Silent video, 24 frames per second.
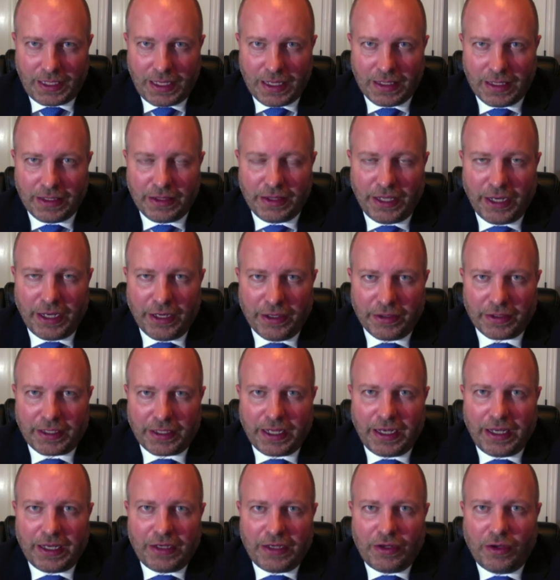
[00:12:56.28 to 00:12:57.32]
they're
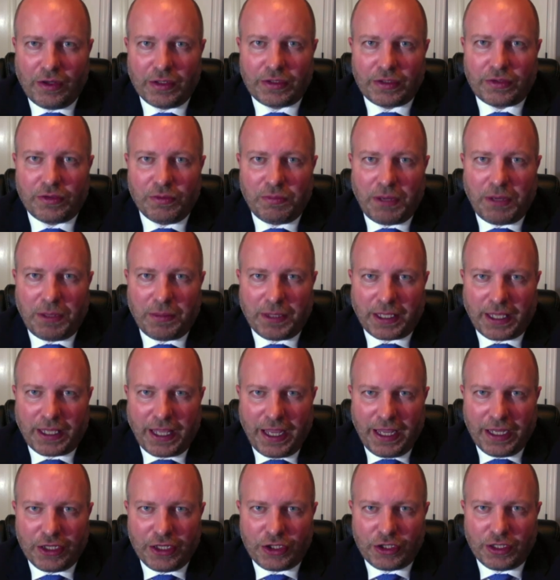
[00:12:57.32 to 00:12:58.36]
getting notice through
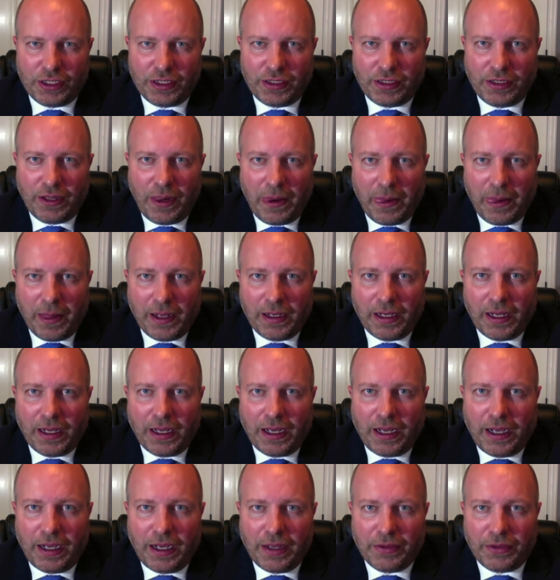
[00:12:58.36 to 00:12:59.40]
publication,
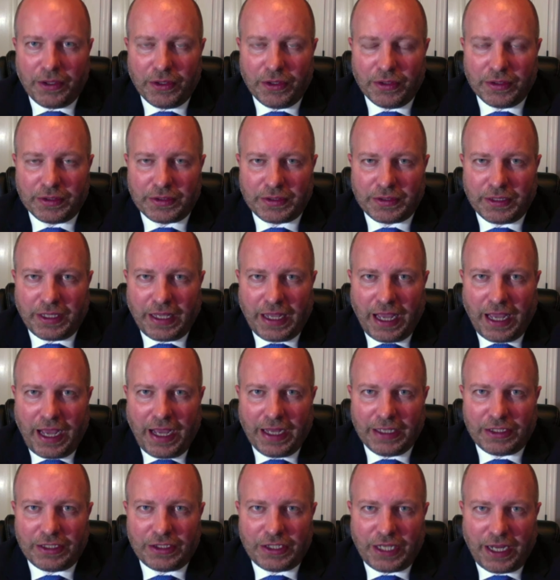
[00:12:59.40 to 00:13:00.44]
there is a high
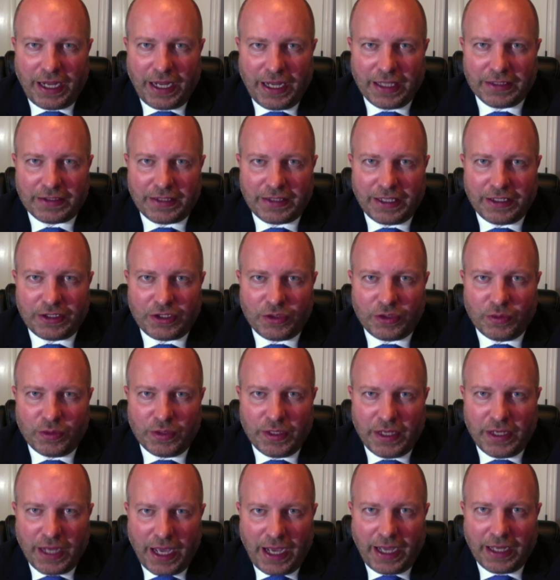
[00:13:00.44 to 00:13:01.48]
chance that you will
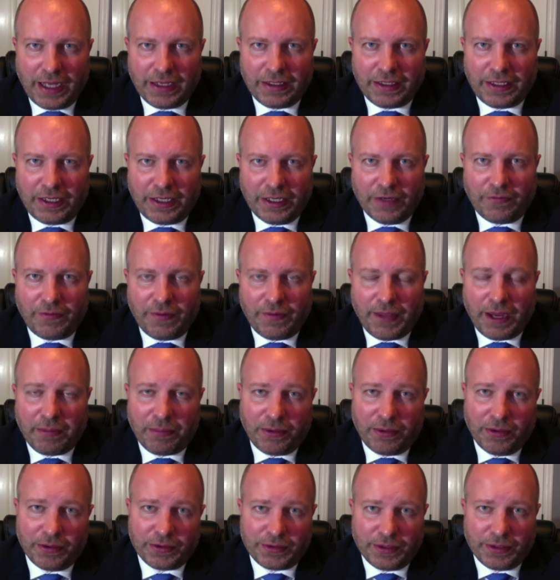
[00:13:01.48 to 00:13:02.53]
not hear from that
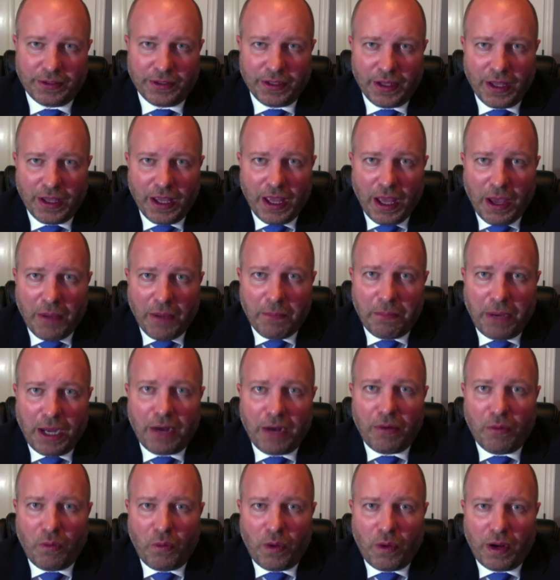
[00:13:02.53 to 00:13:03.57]
person.
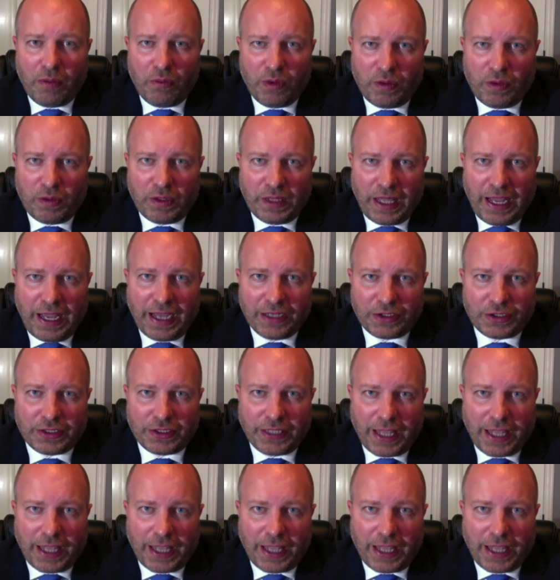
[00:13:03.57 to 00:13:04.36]
But what will actually